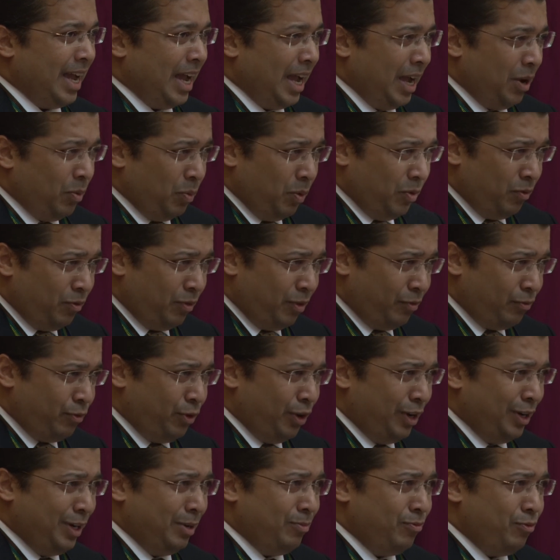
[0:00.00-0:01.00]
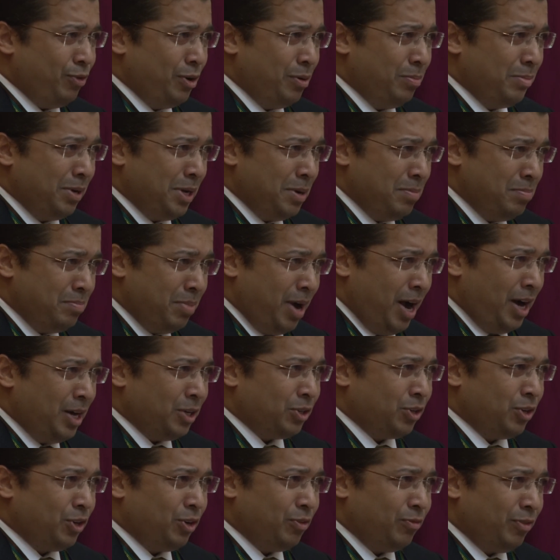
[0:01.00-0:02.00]
We're firmly
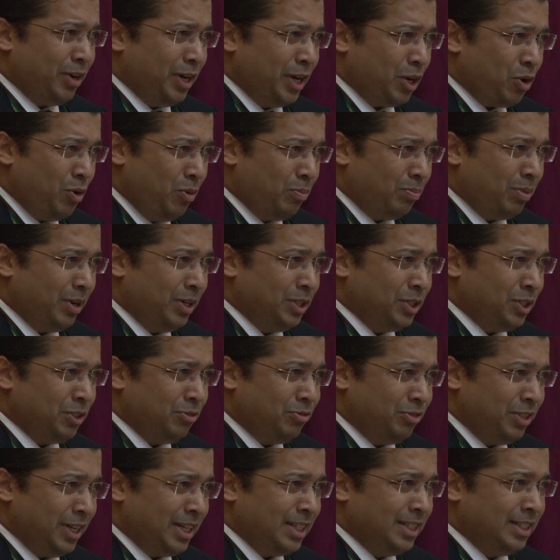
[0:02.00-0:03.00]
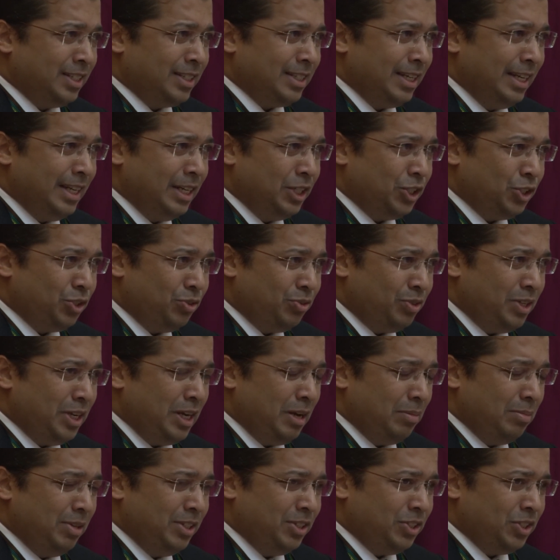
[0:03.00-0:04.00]
embarked on a very comprehensive reconciliation,
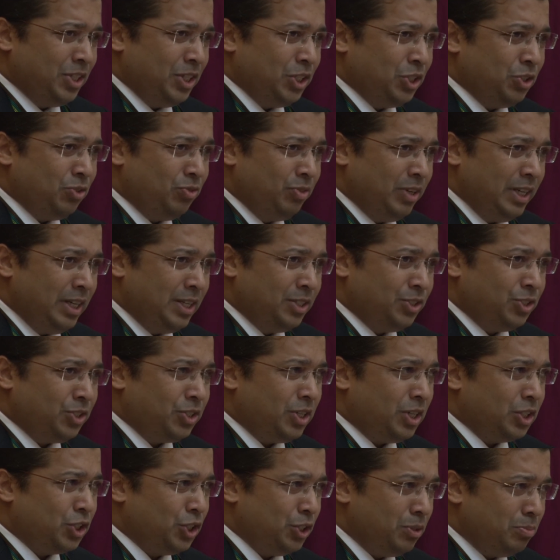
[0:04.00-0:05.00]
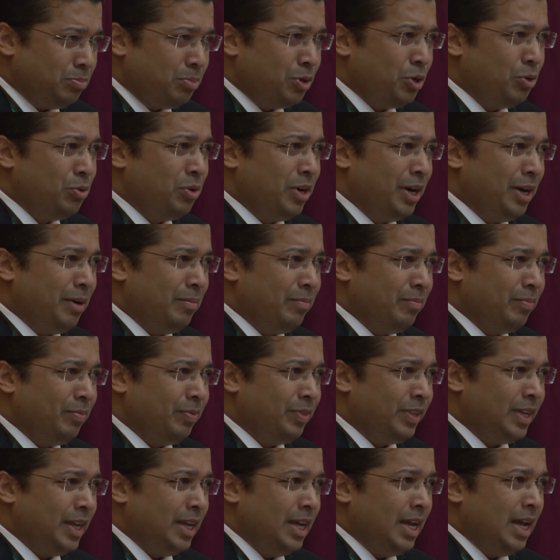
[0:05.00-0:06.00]
rehabilitation, reconstruction program.
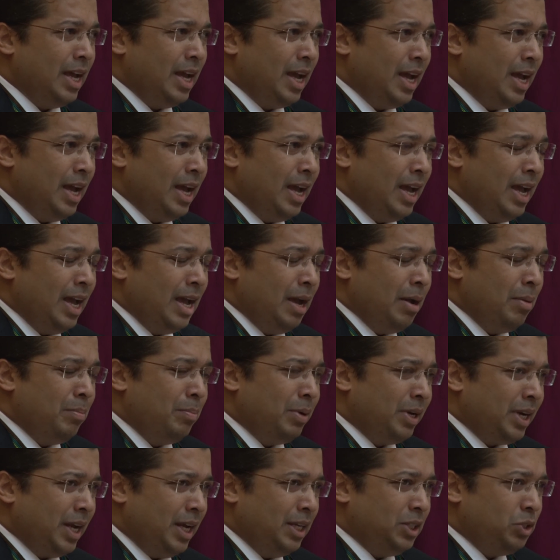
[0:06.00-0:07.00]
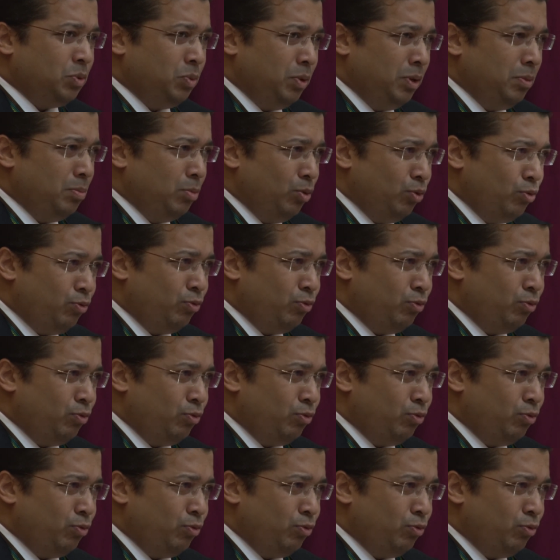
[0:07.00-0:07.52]
But as we move